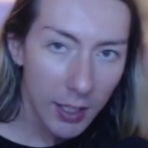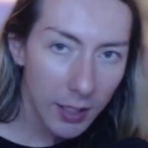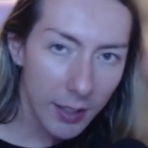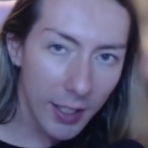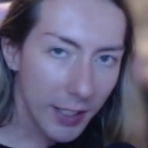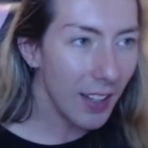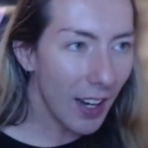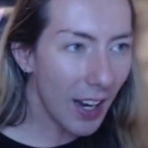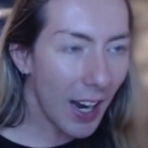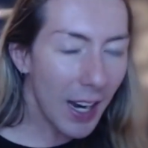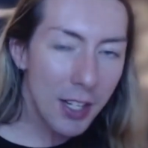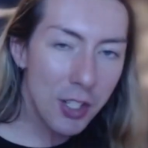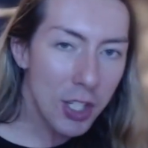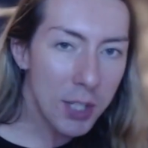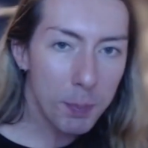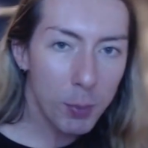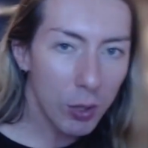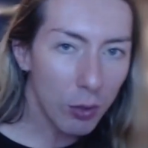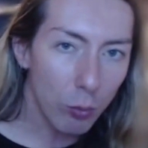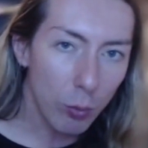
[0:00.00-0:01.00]
Like I
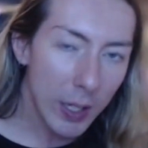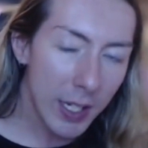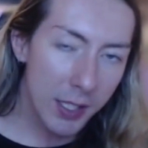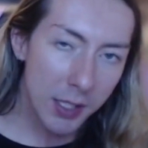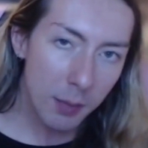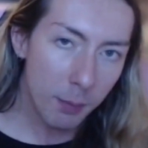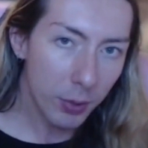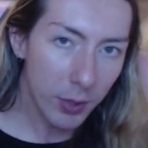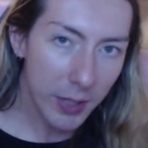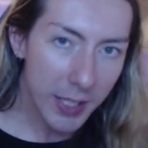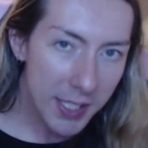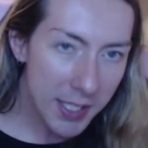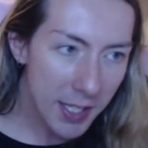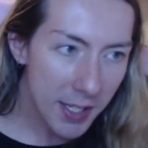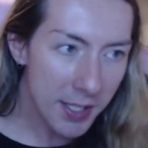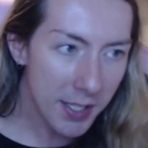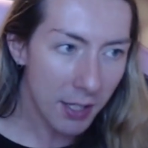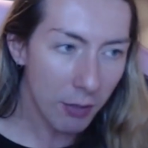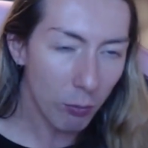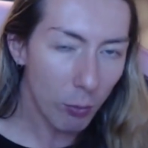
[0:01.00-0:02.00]
just put random
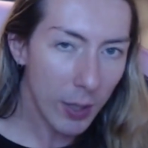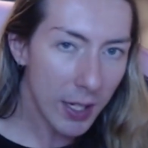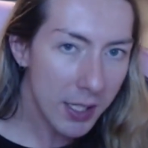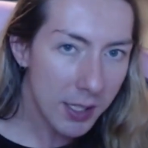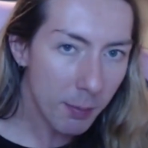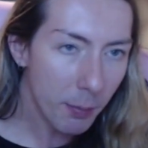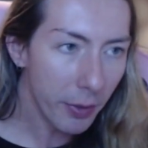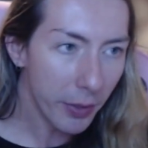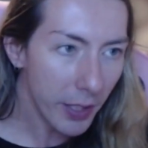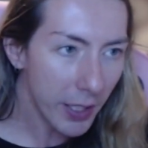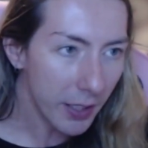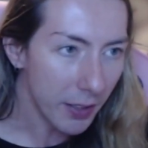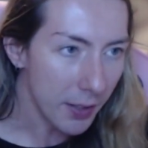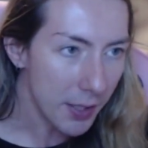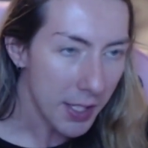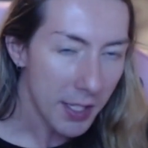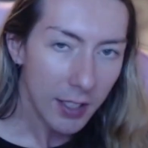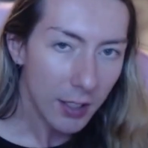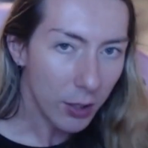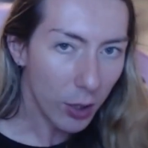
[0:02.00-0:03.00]
places and random
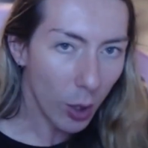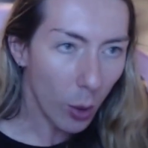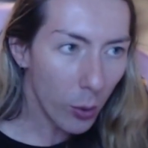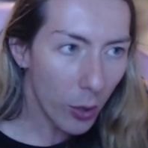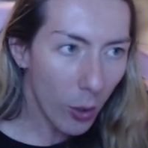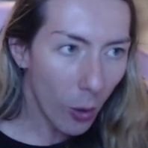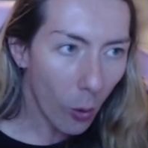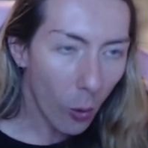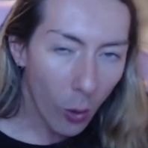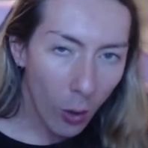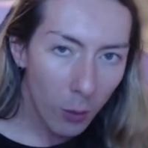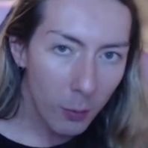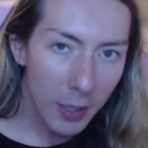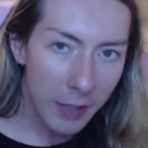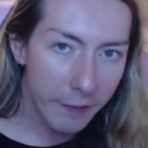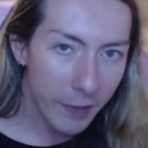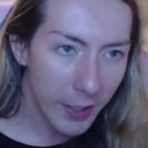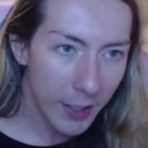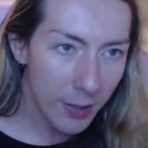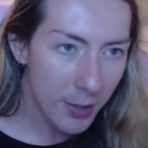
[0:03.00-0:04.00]
things. Go to all my
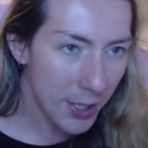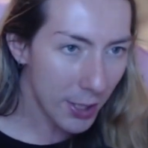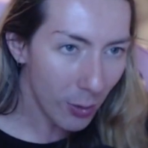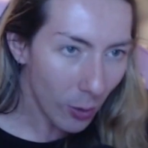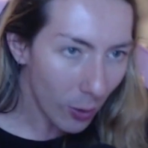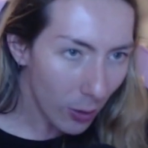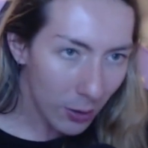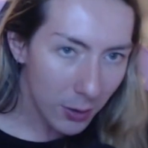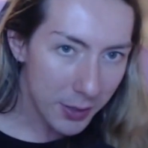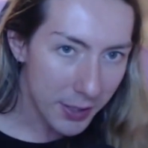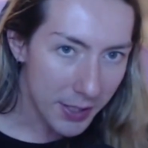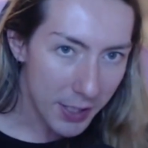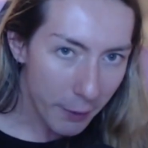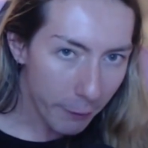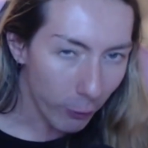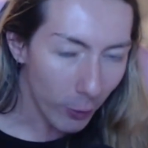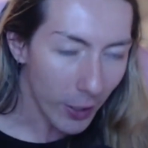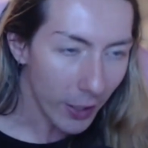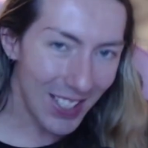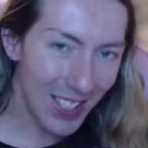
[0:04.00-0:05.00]
videos, they're all
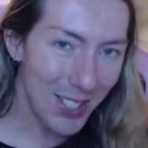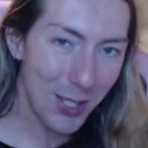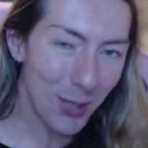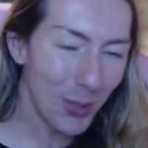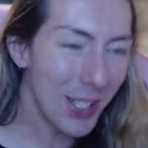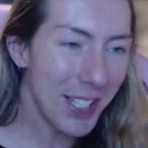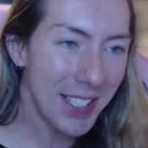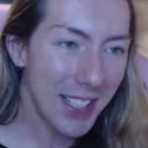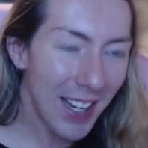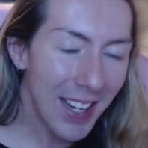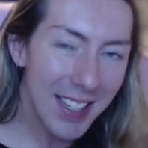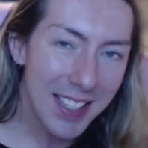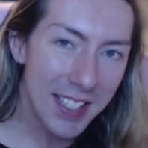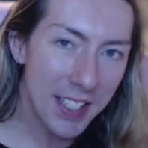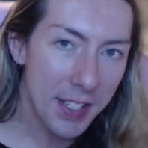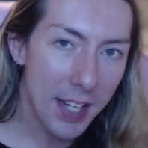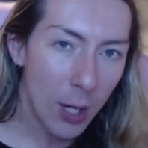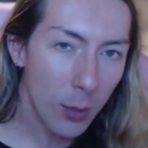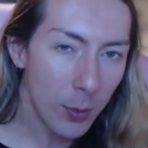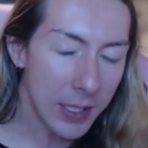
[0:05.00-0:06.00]
different. So this guy is
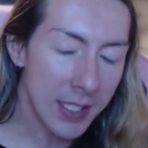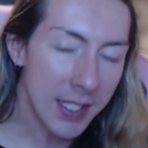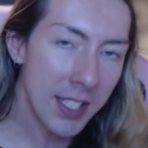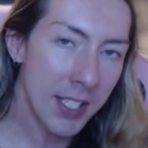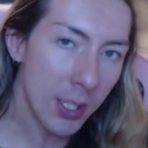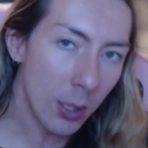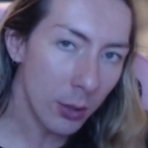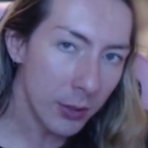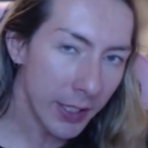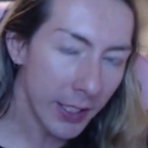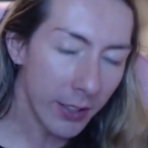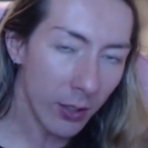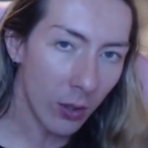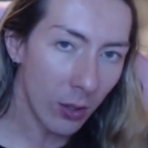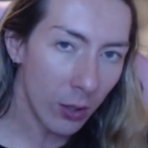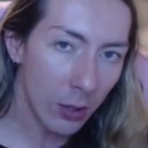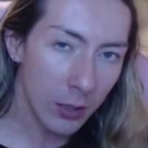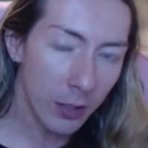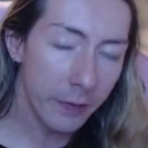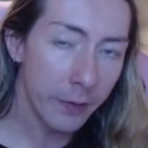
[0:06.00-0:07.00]
now insulting
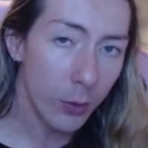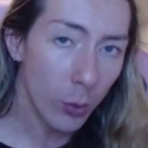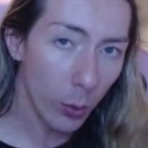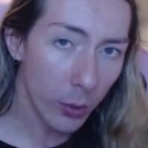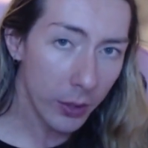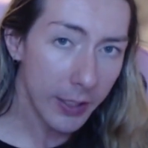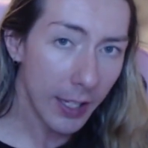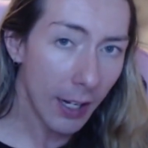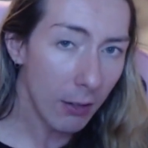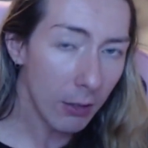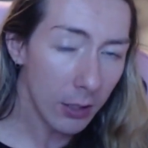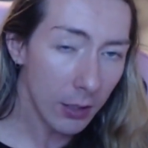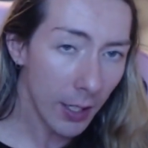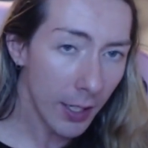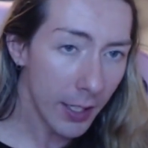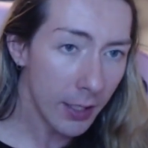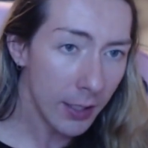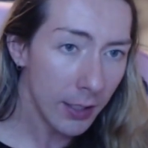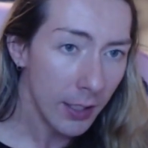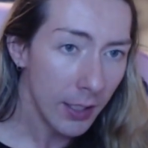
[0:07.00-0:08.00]
all of North
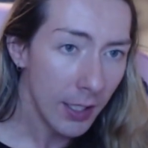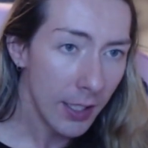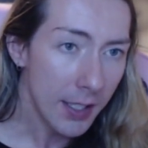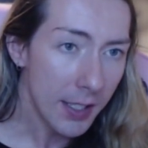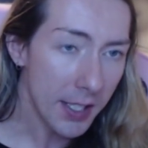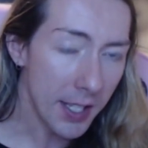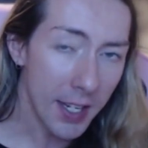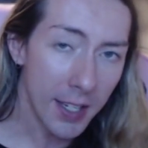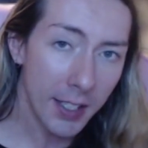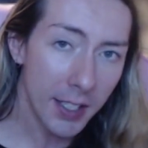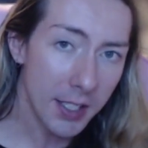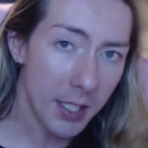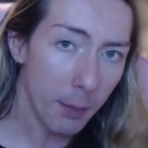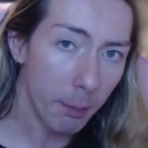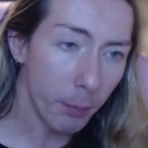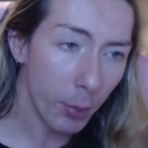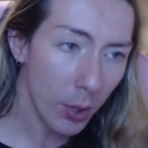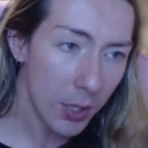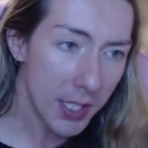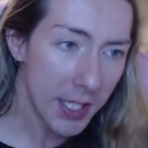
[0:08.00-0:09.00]
Carolina, saying it's a
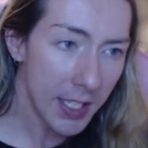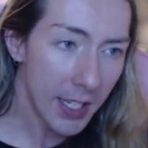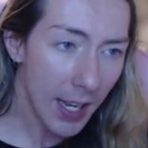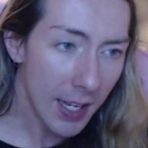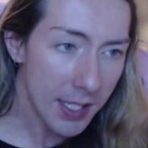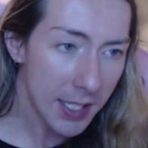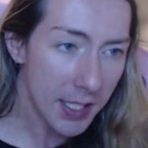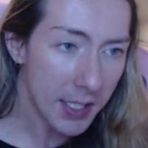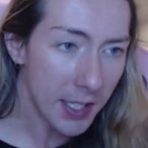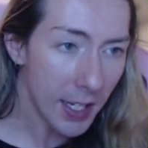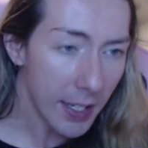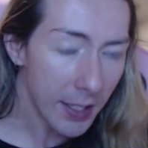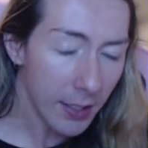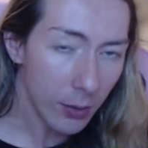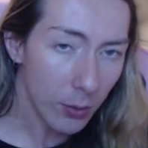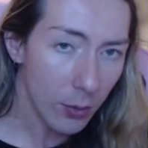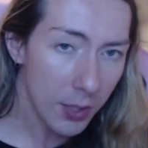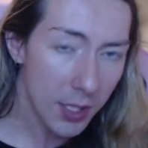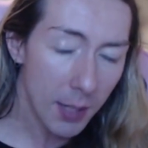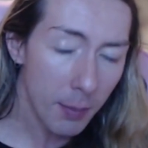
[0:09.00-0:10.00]
pussy ass state
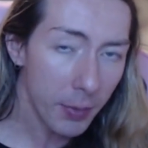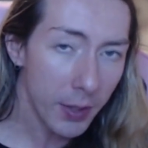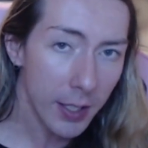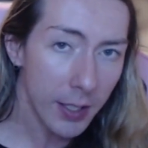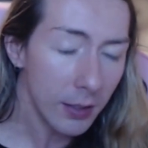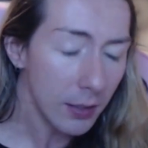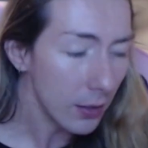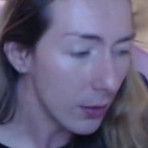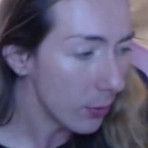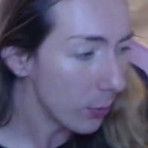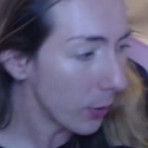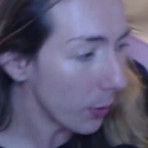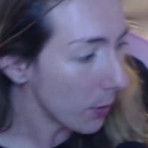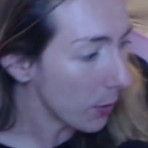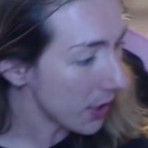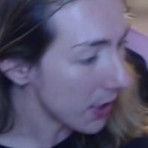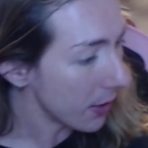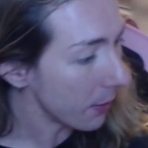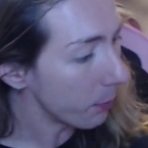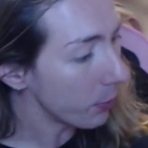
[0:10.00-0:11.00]
or something. What
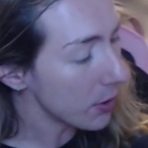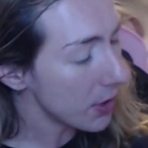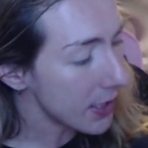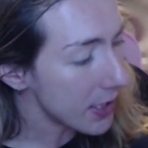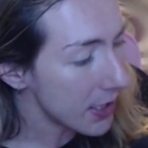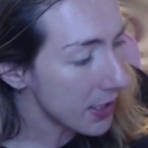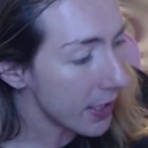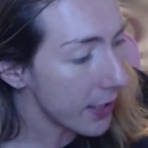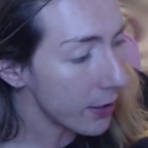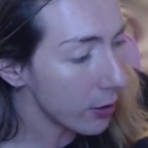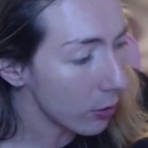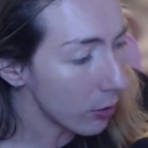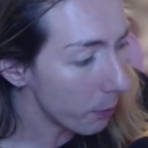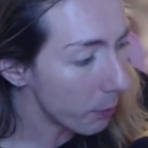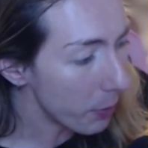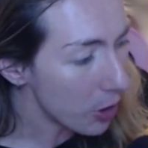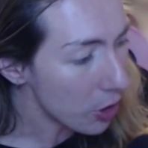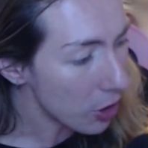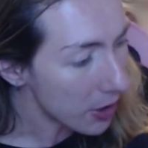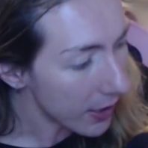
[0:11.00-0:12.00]
was it, a pussy state or a
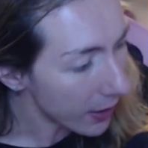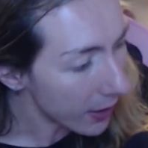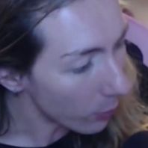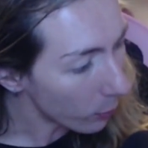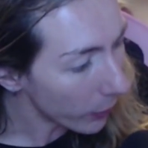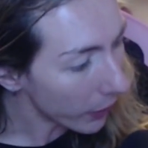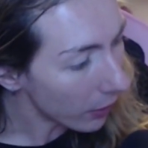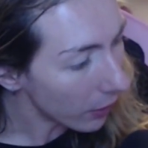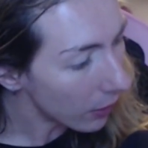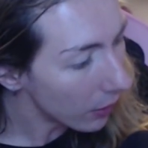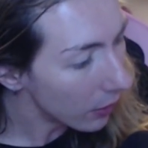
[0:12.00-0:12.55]
bitch state? Wait.